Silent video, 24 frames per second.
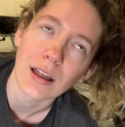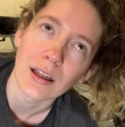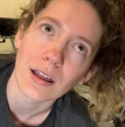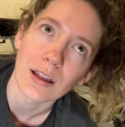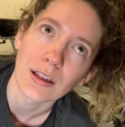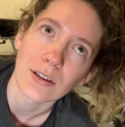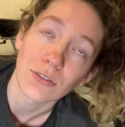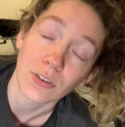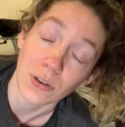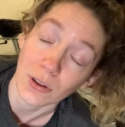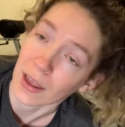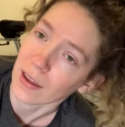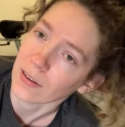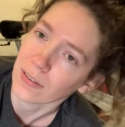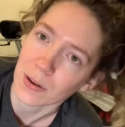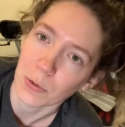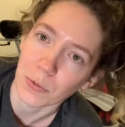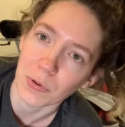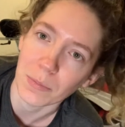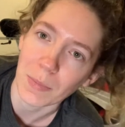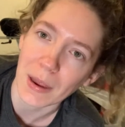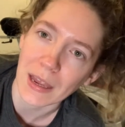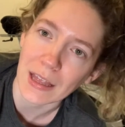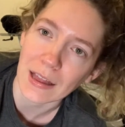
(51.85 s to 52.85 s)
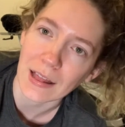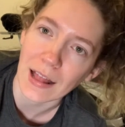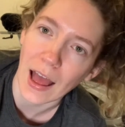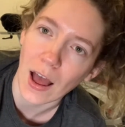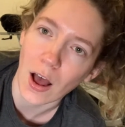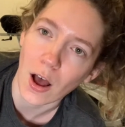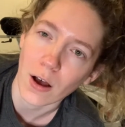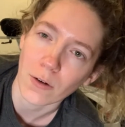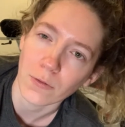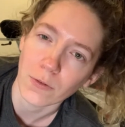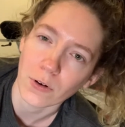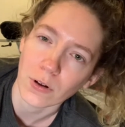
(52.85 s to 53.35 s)
so yes, it was making that
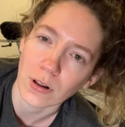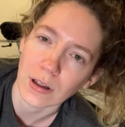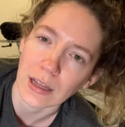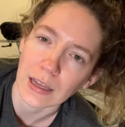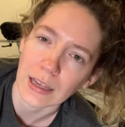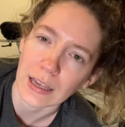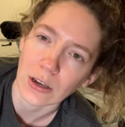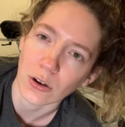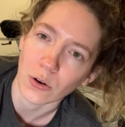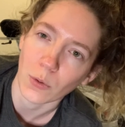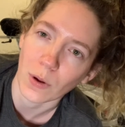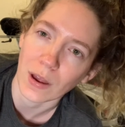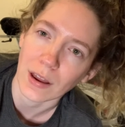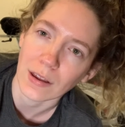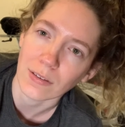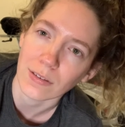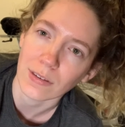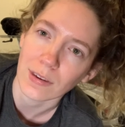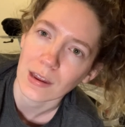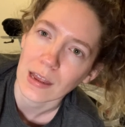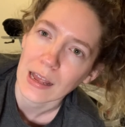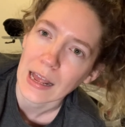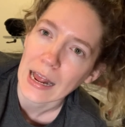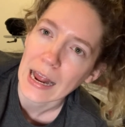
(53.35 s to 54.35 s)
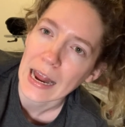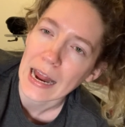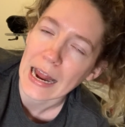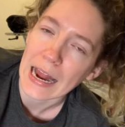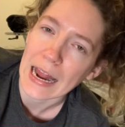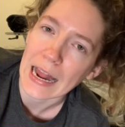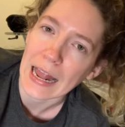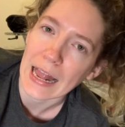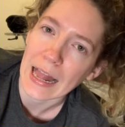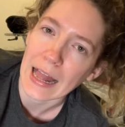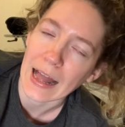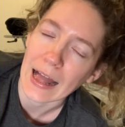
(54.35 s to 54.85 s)
awful clicking noise,
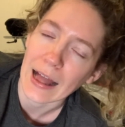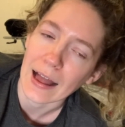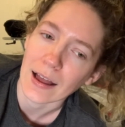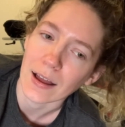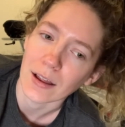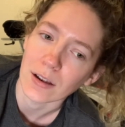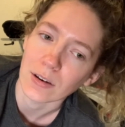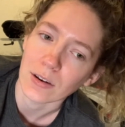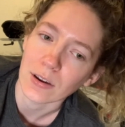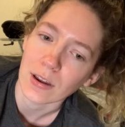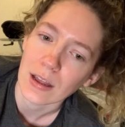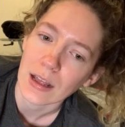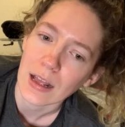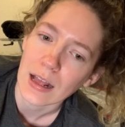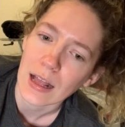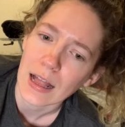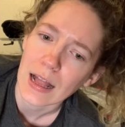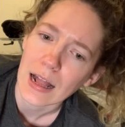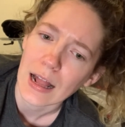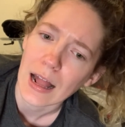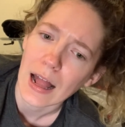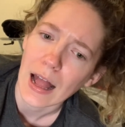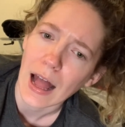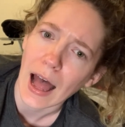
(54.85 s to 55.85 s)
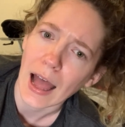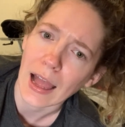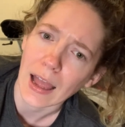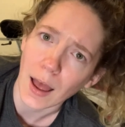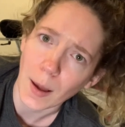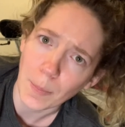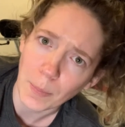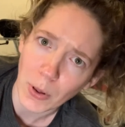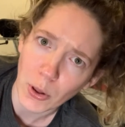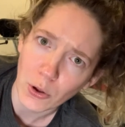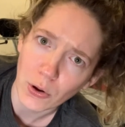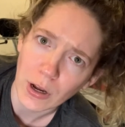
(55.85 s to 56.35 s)
and I
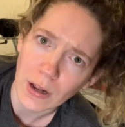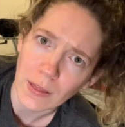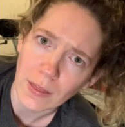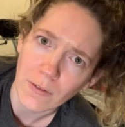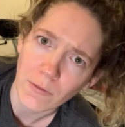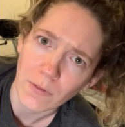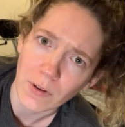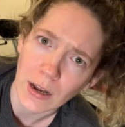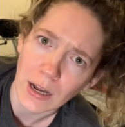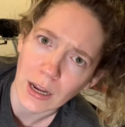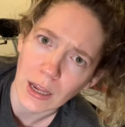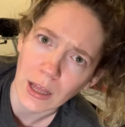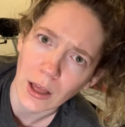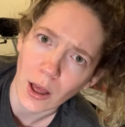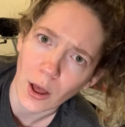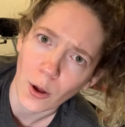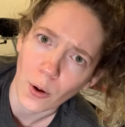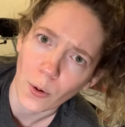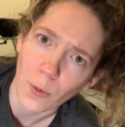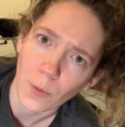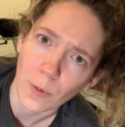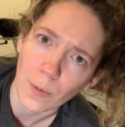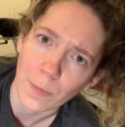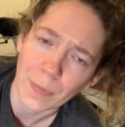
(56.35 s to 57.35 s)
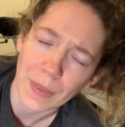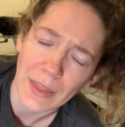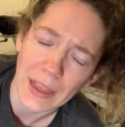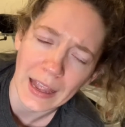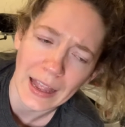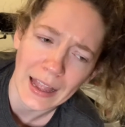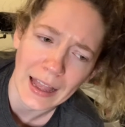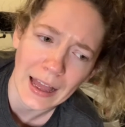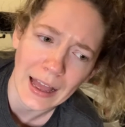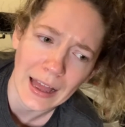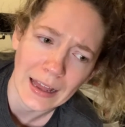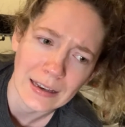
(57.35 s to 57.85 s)
uploaded the video,
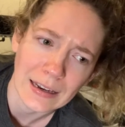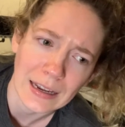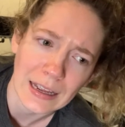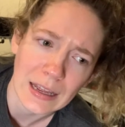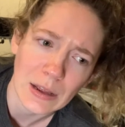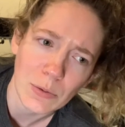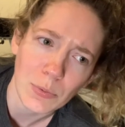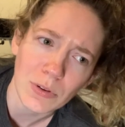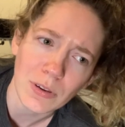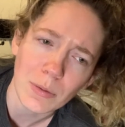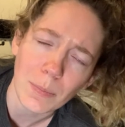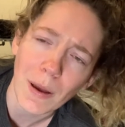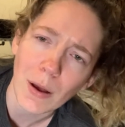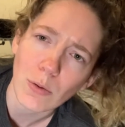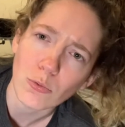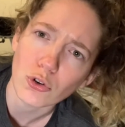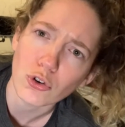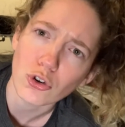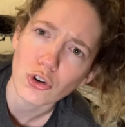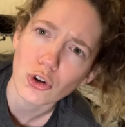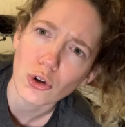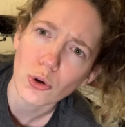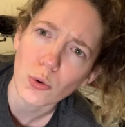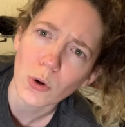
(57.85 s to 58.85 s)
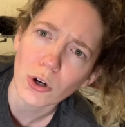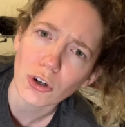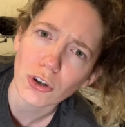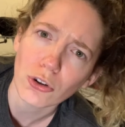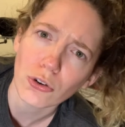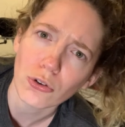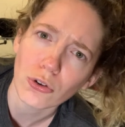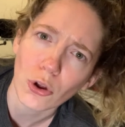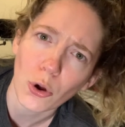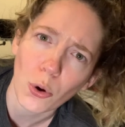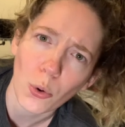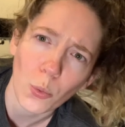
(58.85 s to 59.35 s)
and it was about 2 or
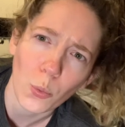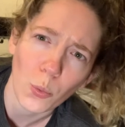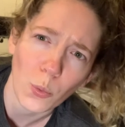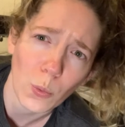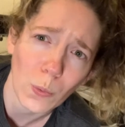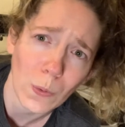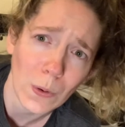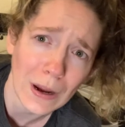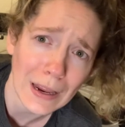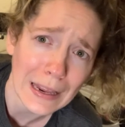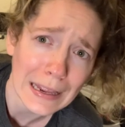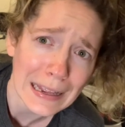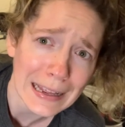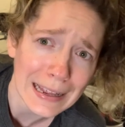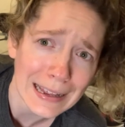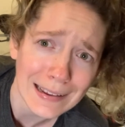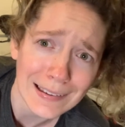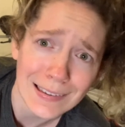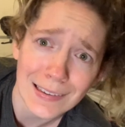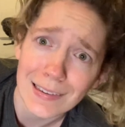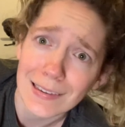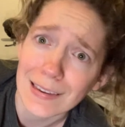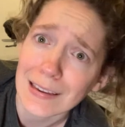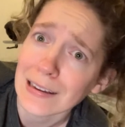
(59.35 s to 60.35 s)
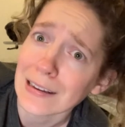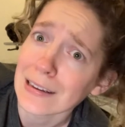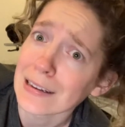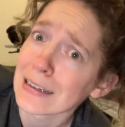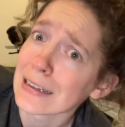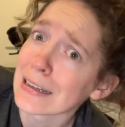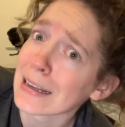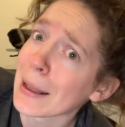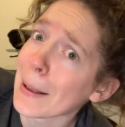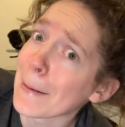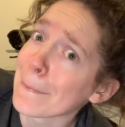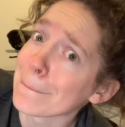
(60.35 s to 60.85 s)
so weeks,
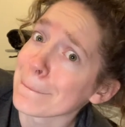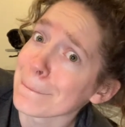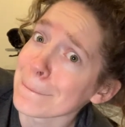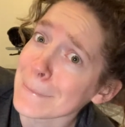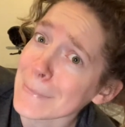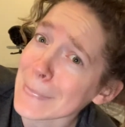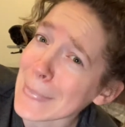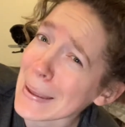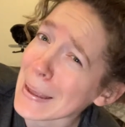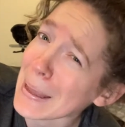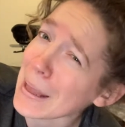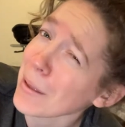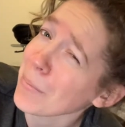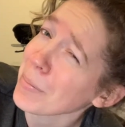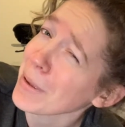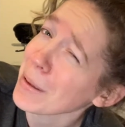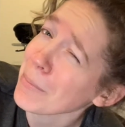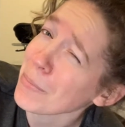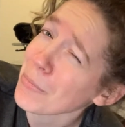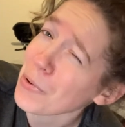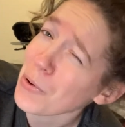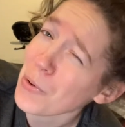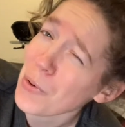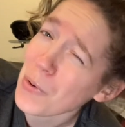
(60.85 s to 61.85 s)
maybe more,